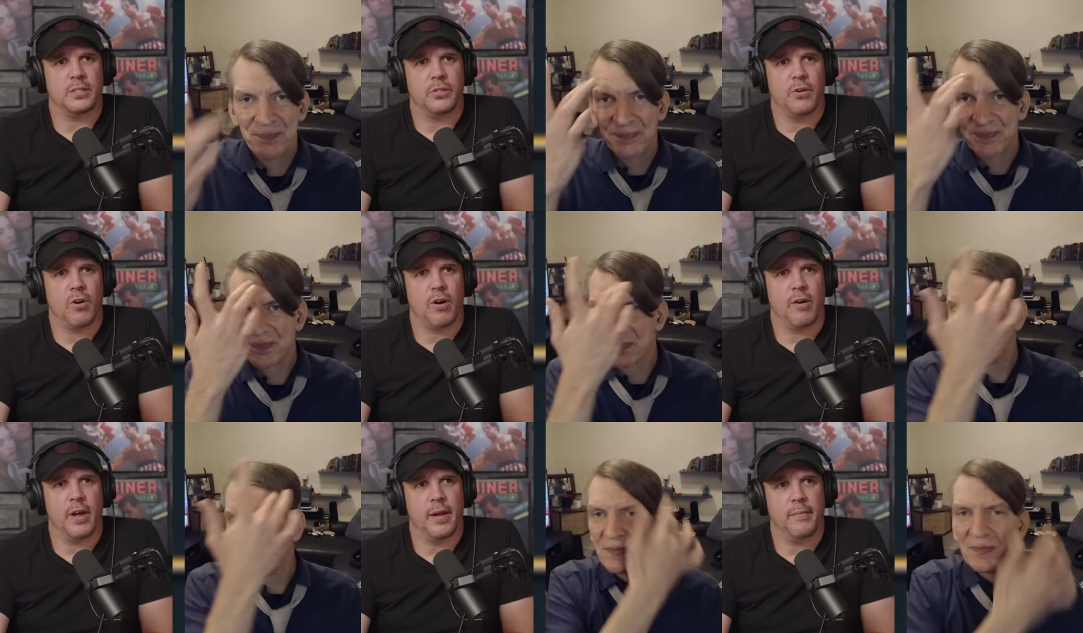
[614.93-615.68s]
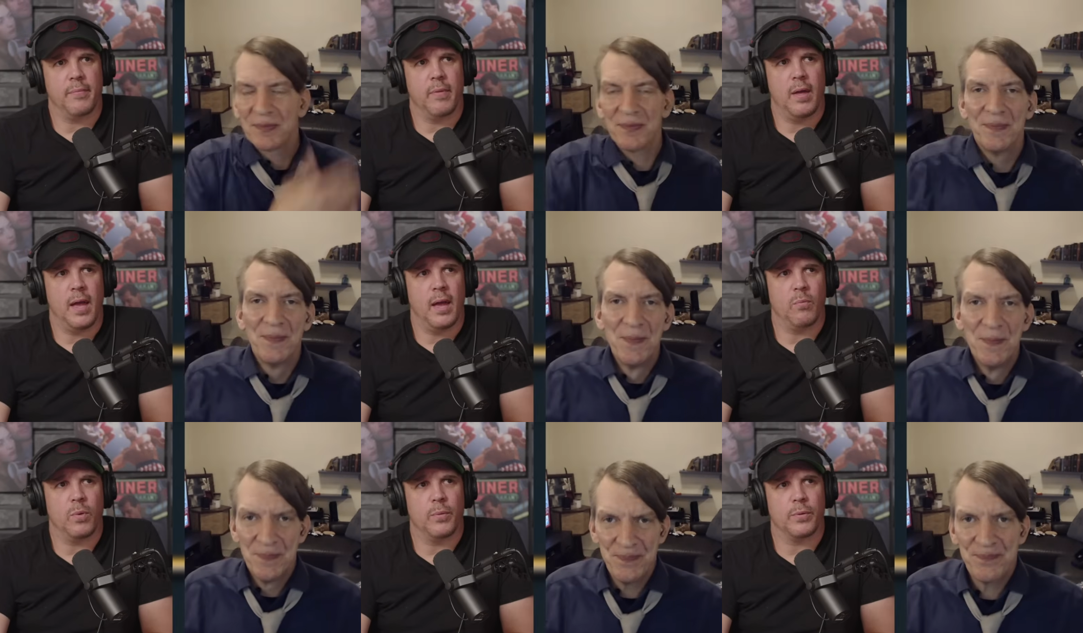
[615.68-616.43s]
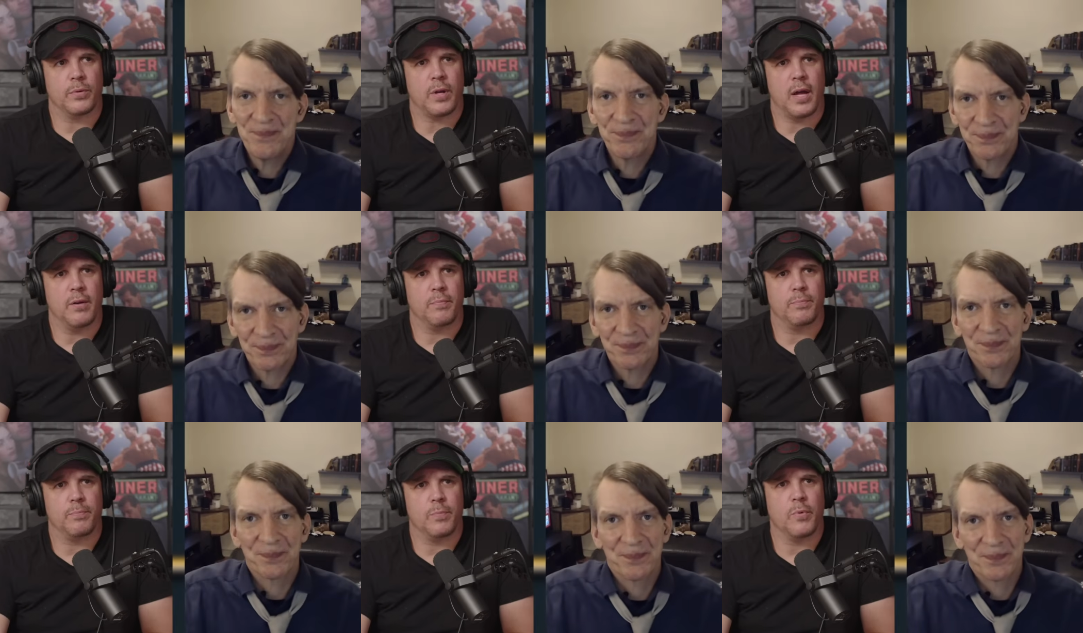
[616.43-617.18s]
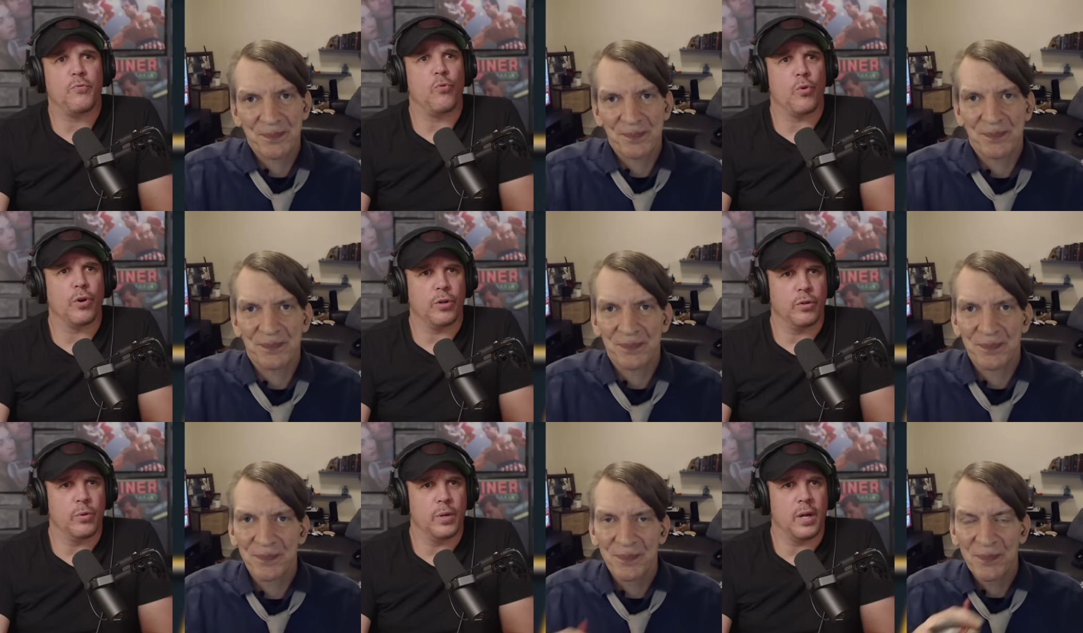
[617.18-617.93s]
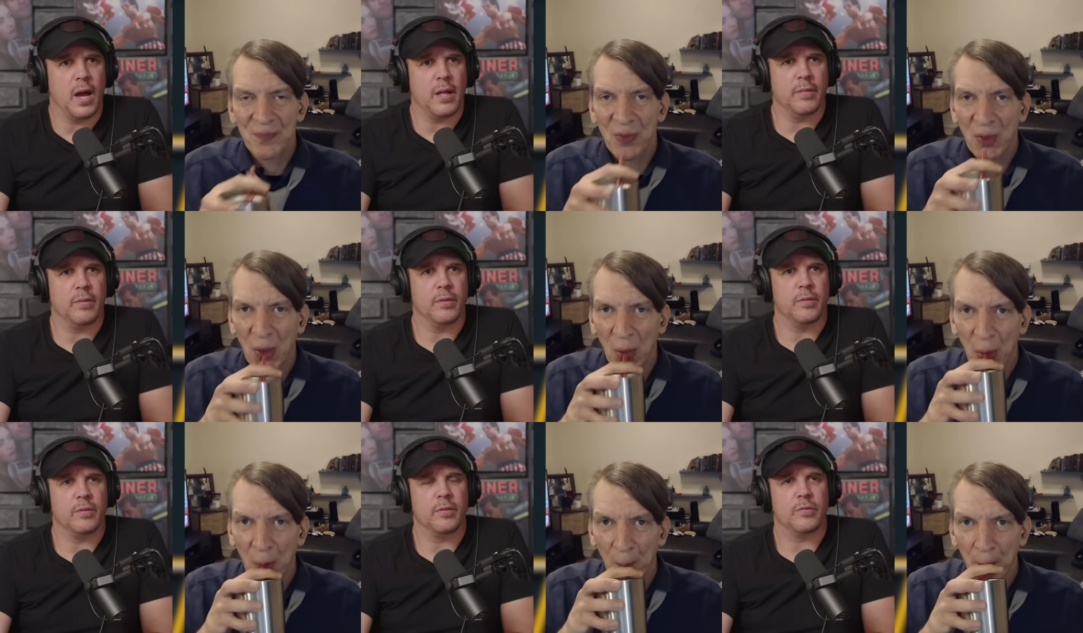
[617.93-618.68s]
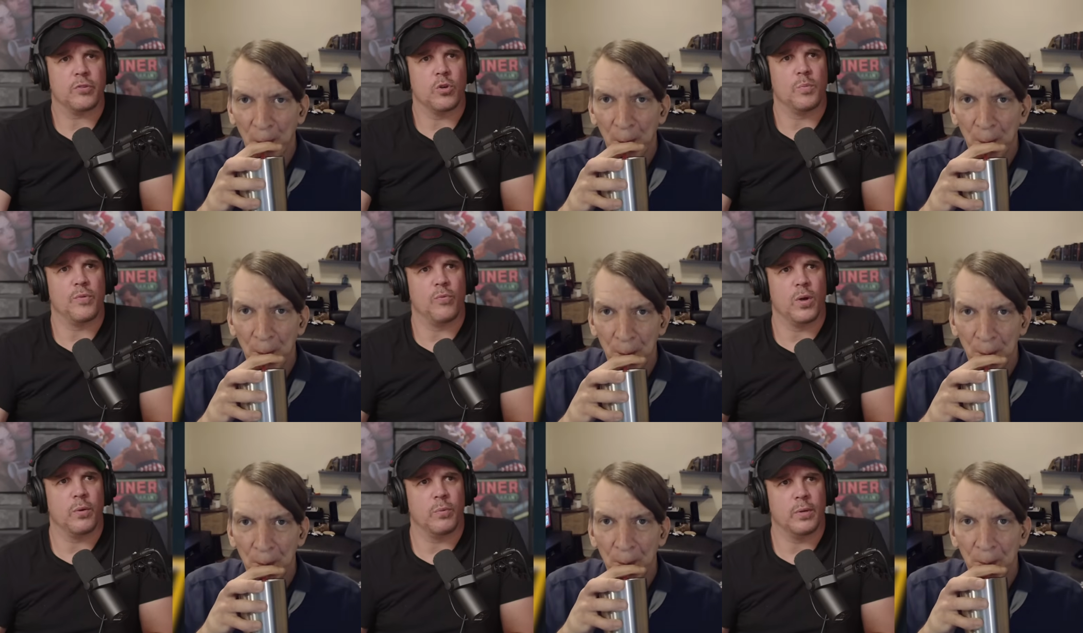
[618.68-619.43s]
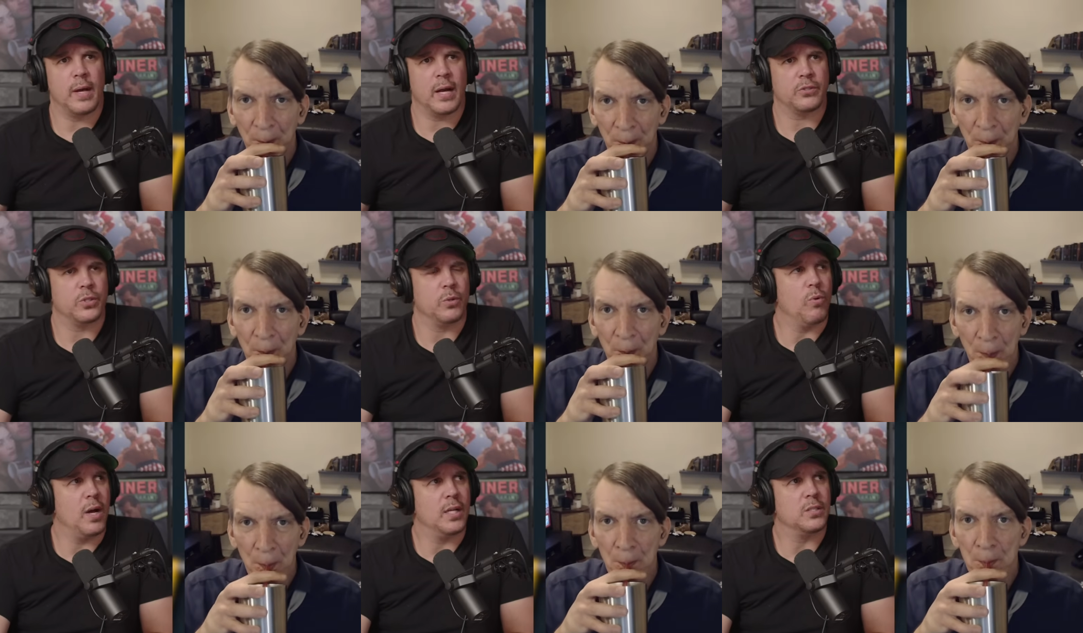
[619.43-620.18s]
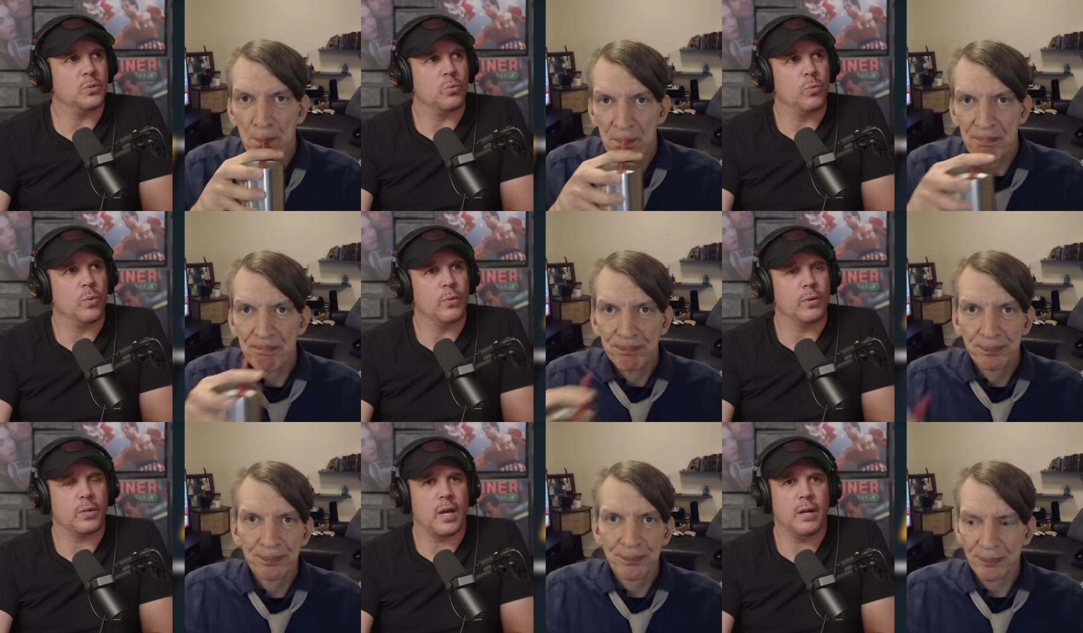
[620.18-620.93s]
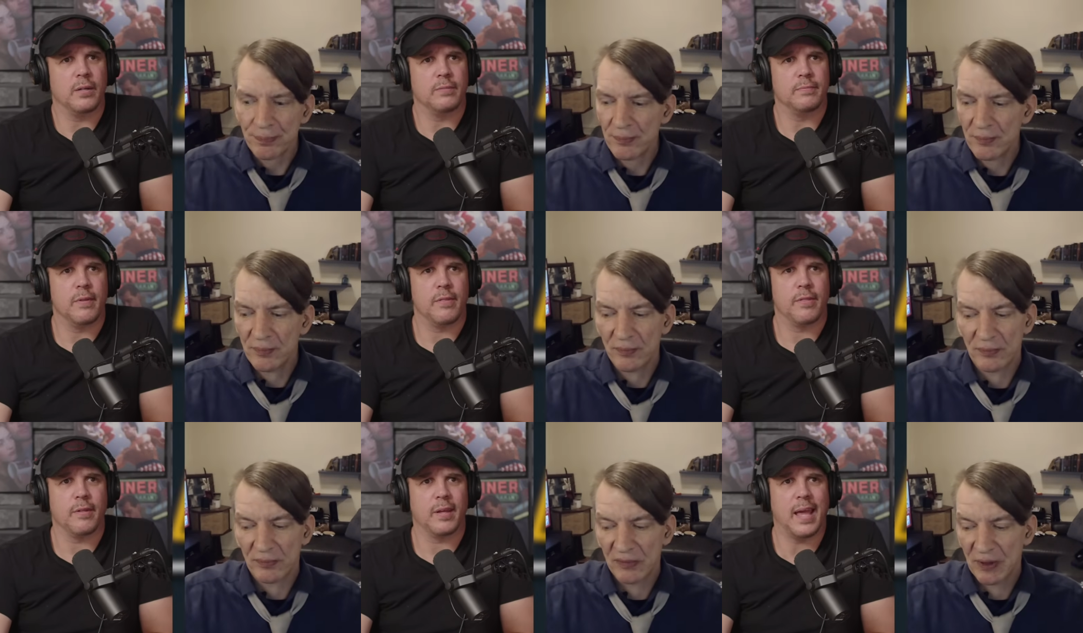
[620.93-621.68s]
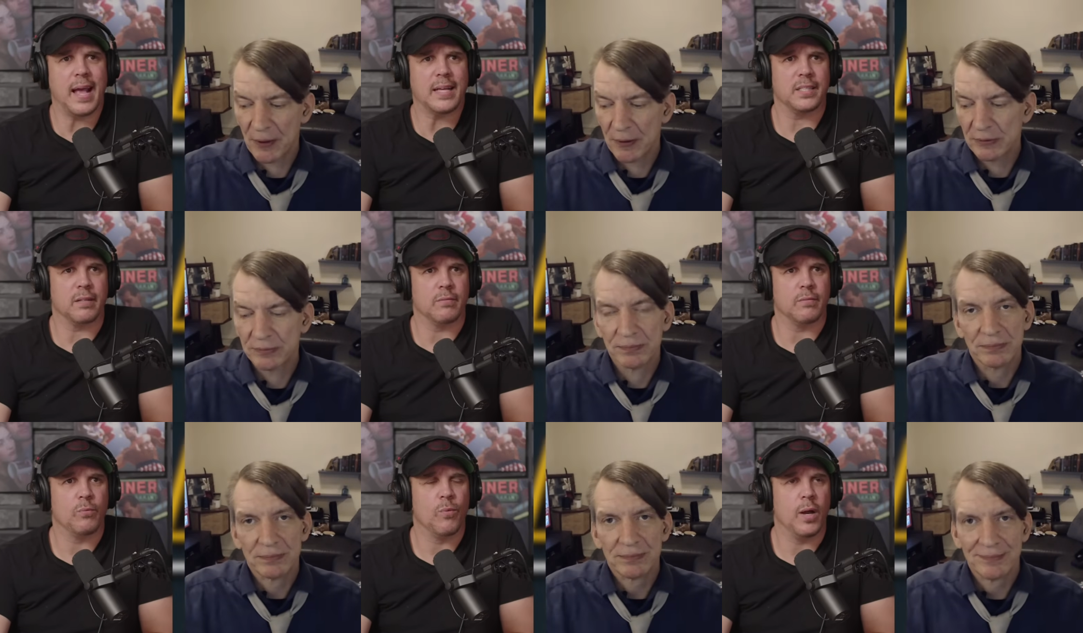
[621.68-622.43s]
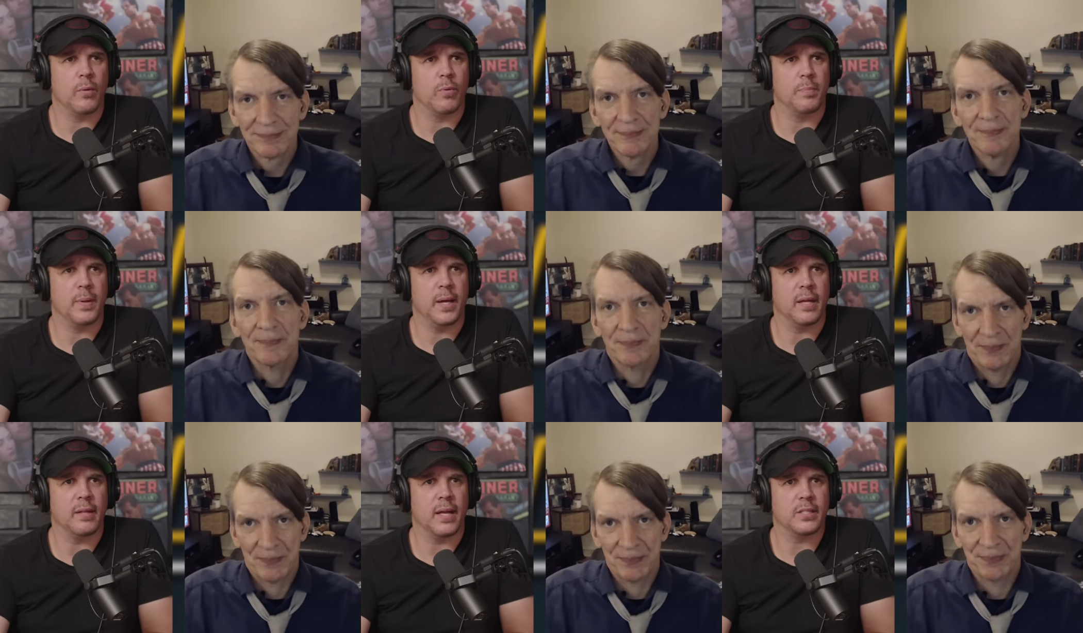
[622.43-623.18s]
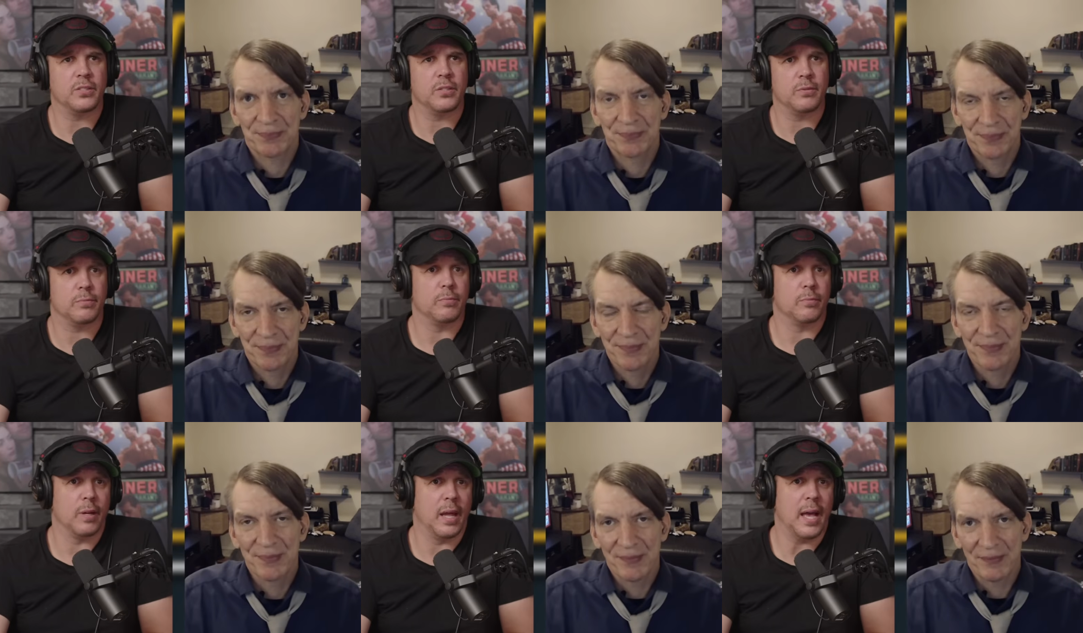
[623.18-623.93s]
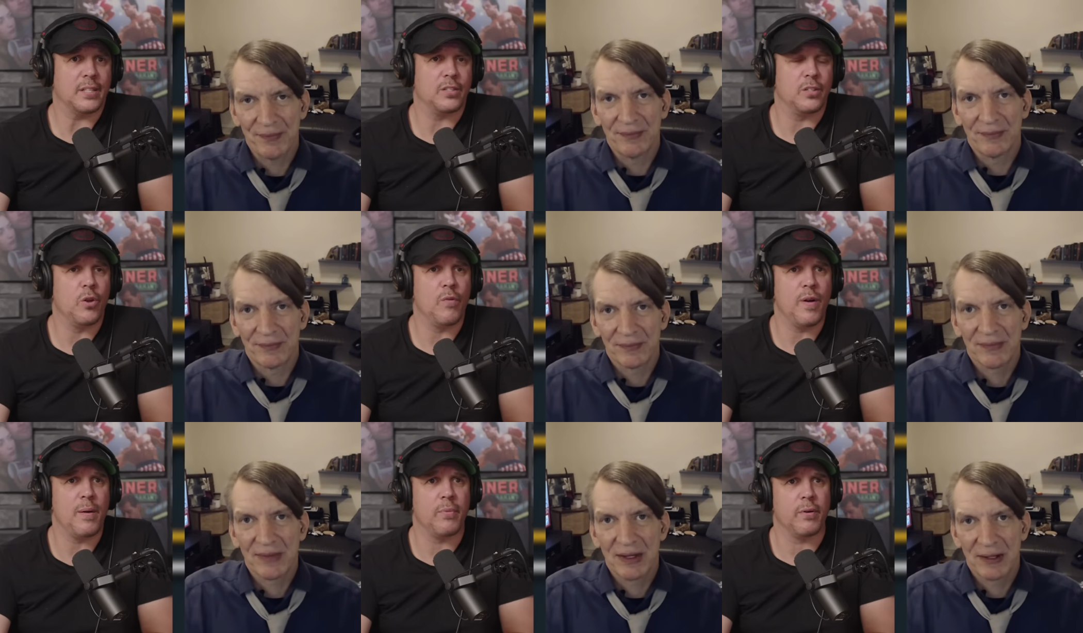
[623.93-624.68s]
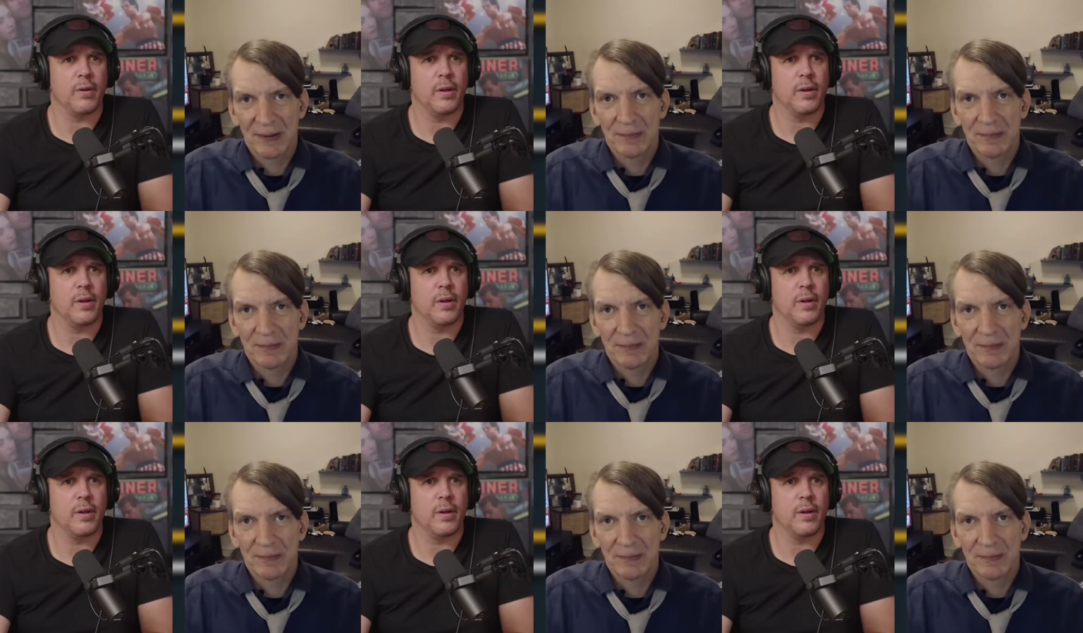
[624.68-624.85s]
Speaker 1: Nare and we were kind of before you had gotten the, the scoop of when it w- actually was, we were kind of guessing when it would be, and Lester guessed November,